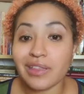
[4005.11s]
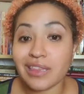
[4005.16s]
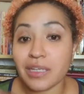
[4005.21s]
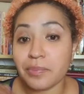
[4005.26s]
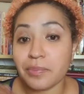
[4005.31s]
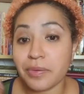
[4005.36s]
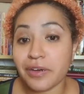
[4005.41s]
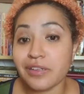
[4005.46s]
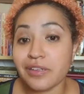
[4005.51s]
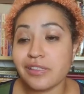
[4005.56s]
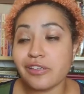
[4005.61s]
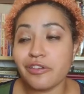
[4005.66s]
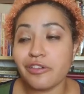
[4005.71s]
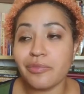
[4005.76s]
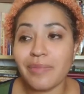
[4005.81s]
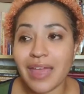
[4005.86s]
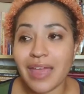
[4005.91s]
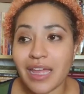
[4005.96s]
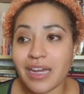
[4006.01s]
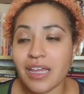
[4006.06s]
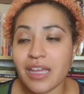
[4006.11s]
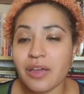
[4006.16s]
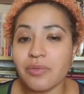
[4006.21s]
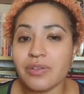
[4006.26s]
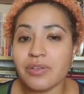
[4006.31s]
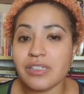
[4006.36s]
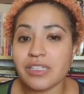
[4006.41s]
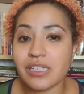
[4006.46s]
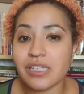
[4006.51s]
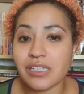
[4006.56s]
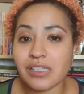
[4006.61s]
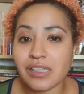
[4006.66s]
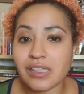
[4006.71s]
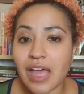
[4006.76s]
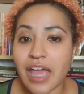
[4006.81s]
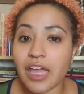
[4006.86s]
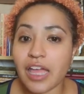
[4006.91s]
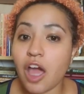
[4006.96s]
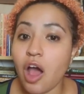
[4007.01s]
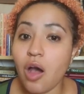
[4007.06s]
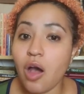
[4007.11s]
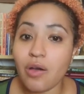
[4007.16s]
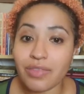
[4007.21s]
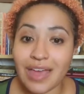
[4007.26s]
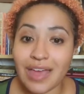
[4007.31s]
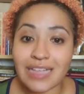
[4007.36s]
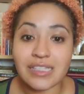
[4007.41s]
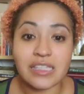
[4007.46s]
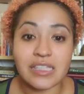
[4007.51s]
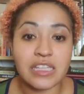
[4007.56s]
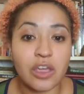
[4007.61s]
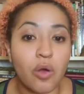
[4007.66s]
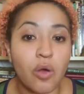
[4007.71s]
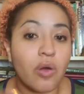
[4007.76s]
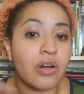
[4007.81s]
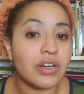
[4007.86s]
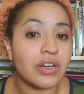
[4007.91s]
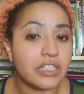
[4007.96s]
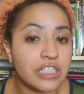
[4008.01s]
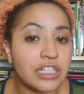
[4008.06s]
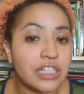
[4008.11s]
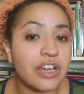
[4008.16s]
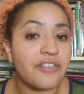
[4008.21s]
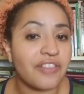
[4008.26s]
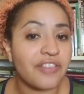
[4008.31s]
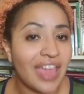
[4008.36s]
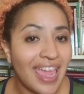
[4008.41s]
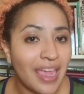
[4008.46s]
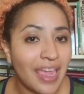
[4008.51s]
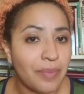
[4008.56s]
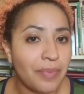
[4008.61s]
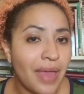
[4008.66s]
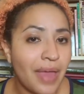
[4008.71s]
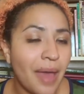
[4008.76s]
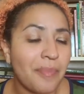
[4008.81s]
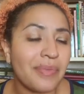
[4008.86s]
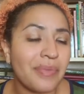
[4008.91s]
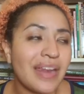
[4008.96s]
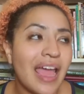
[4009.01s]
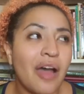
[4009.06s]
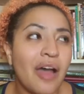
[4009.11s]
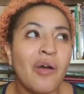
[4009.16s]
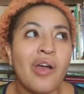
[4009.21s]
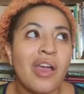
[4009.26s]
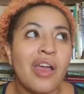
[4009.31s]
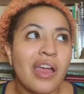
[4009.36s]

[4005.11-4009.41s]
the person who made it was just like oh that's the origin of apep now